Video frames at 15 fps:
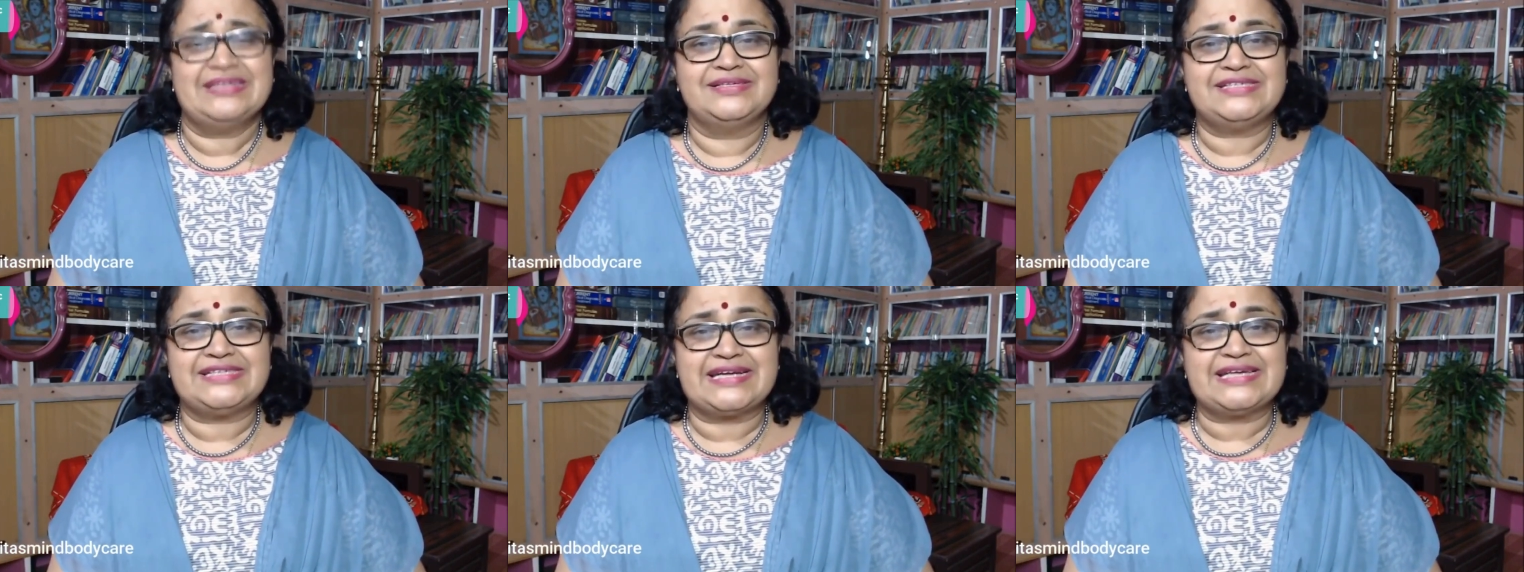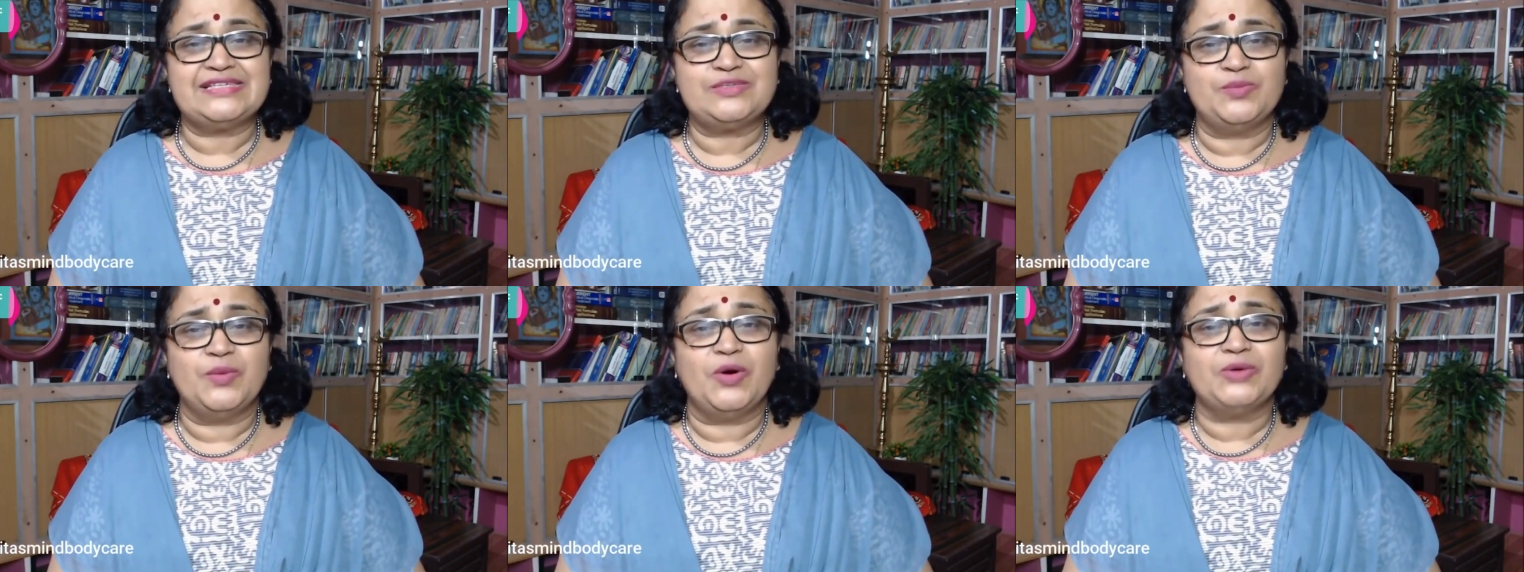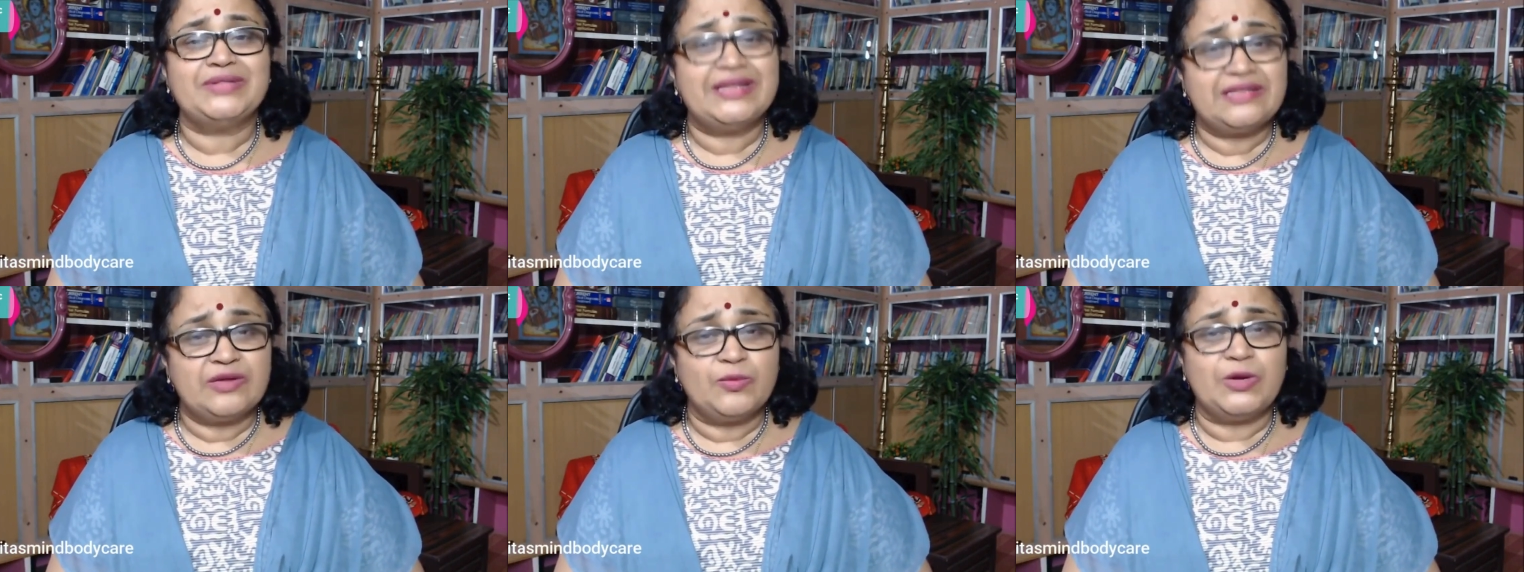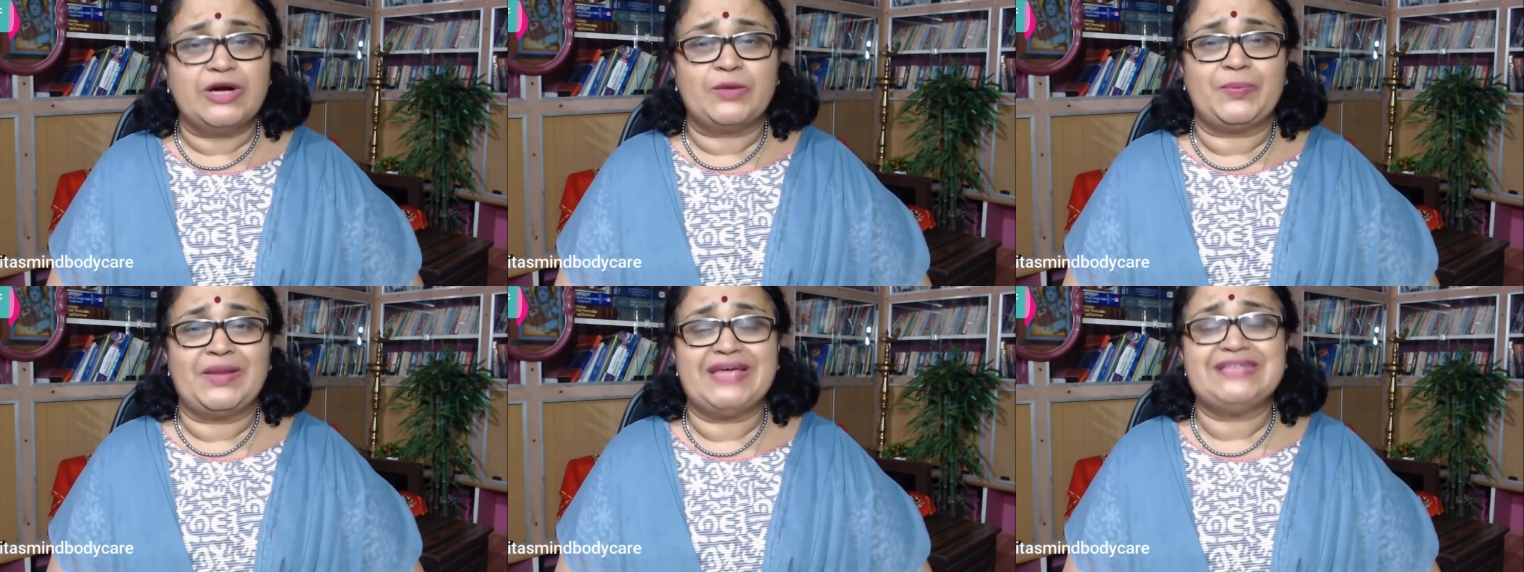stress both at the
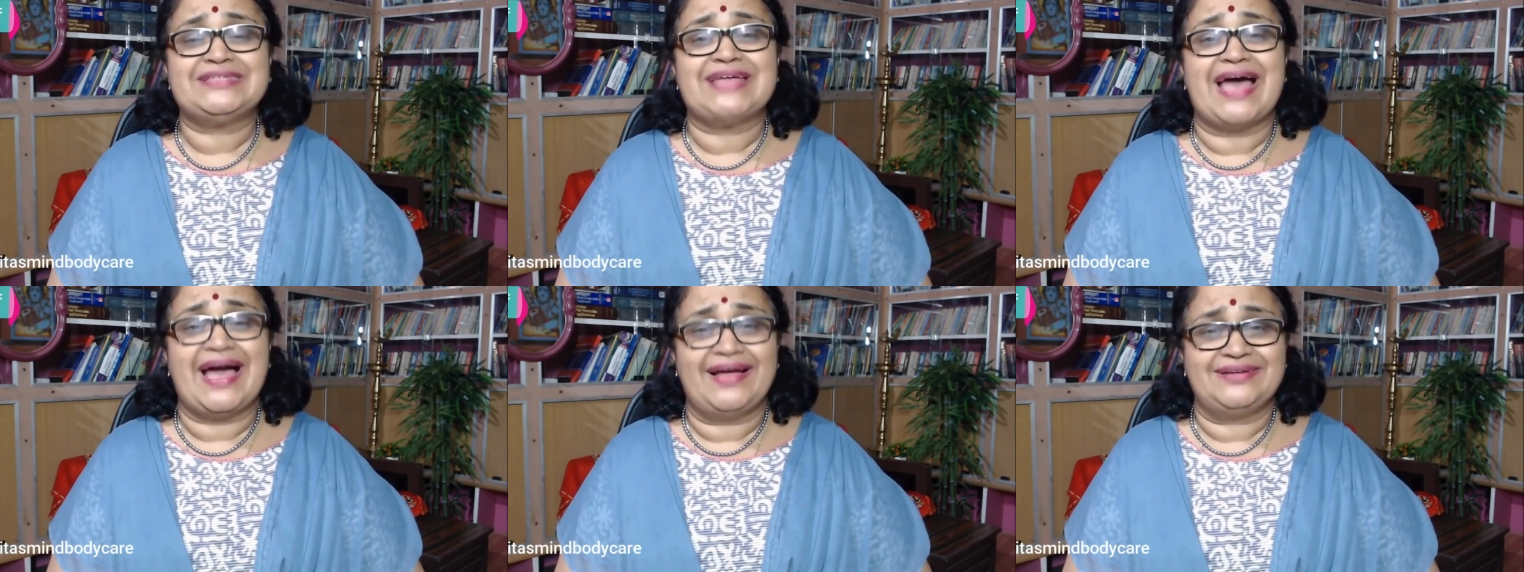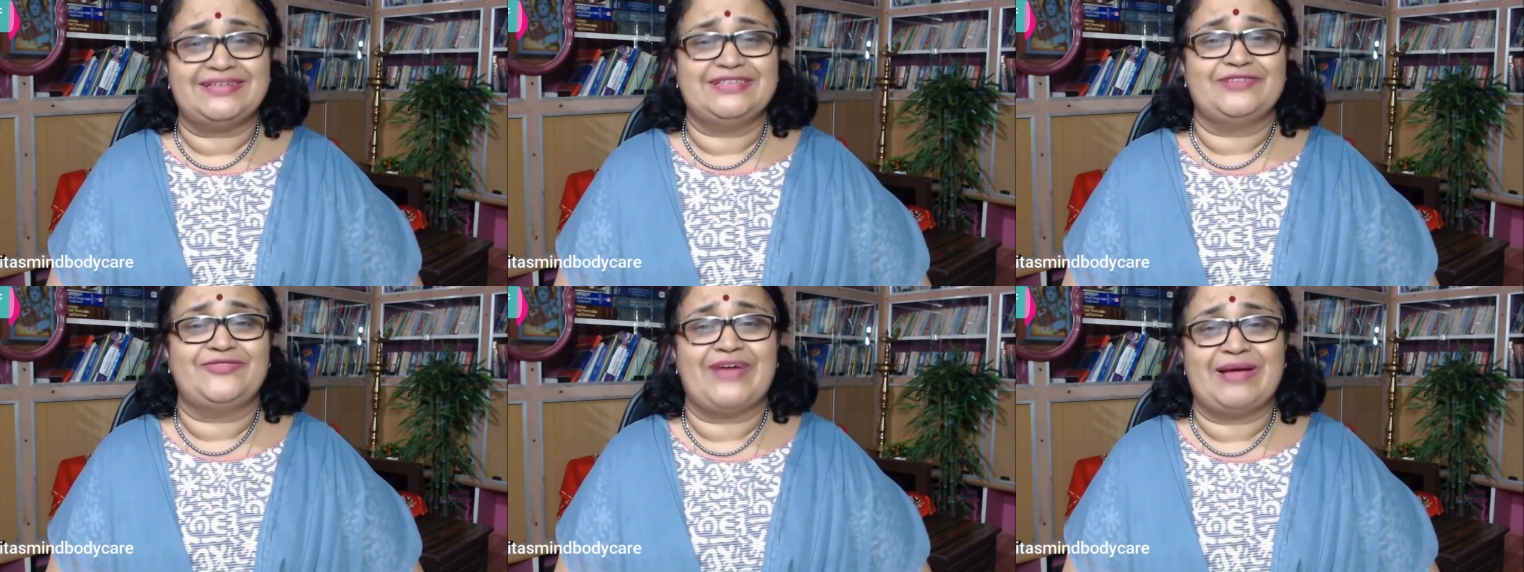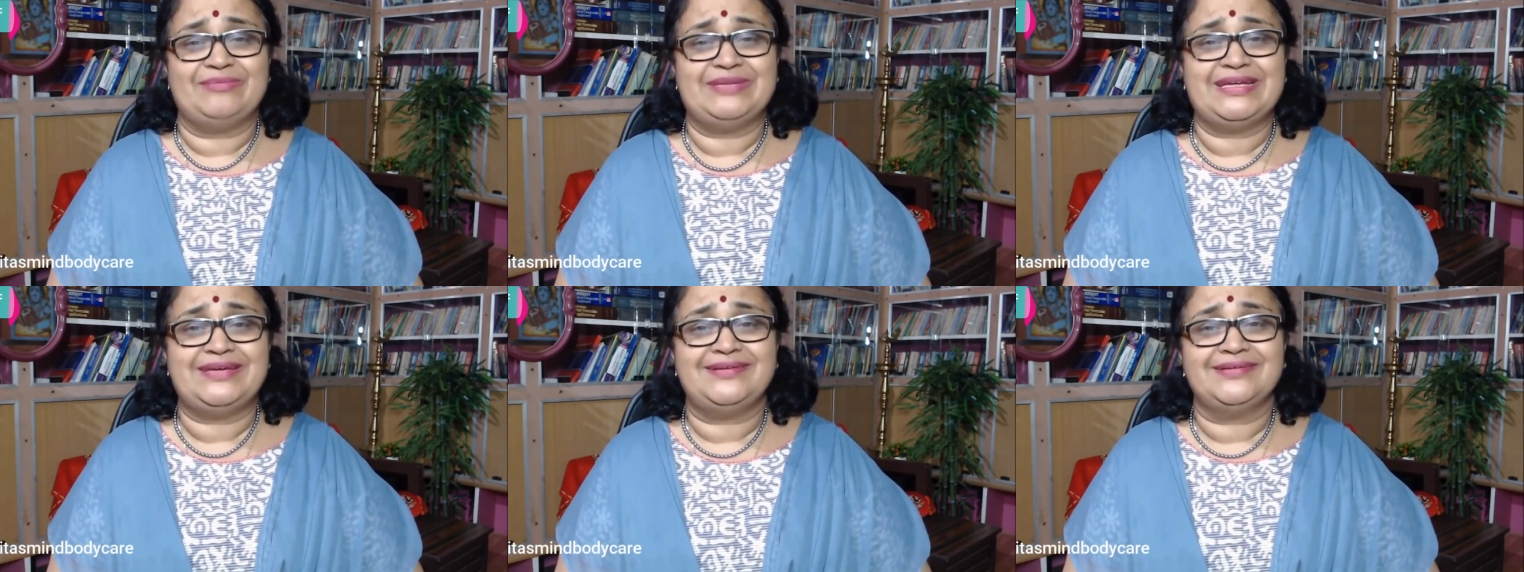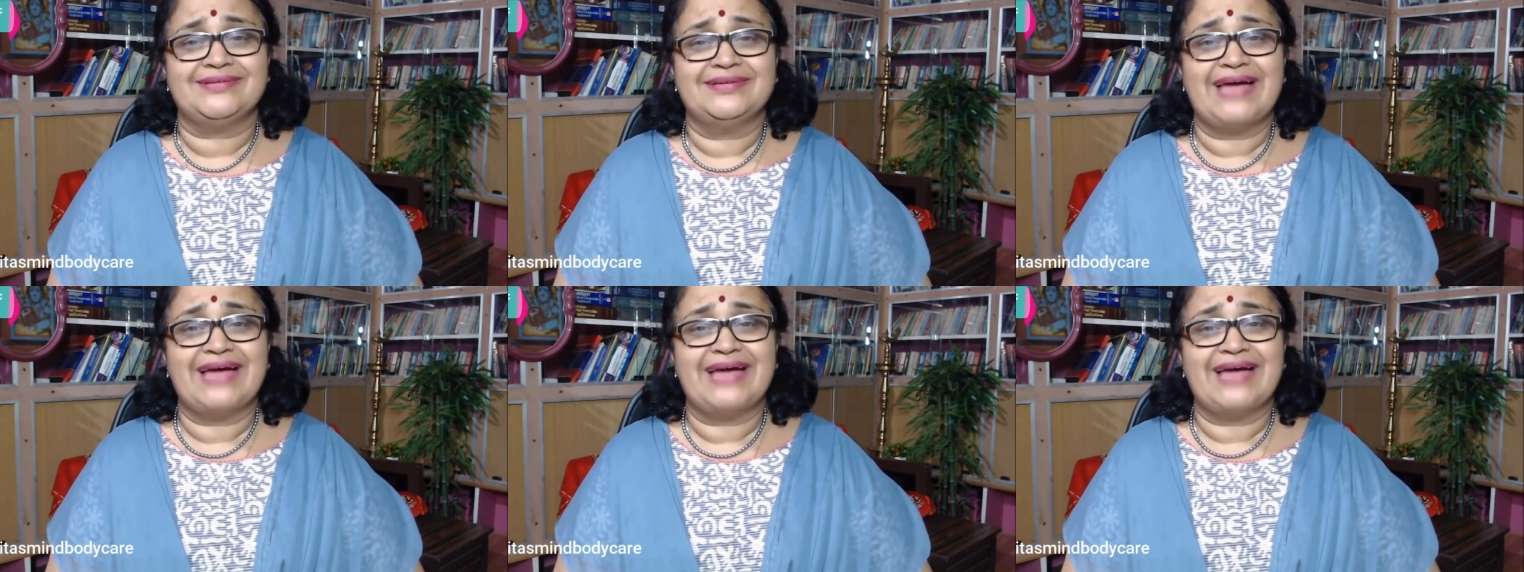workplace and in the family,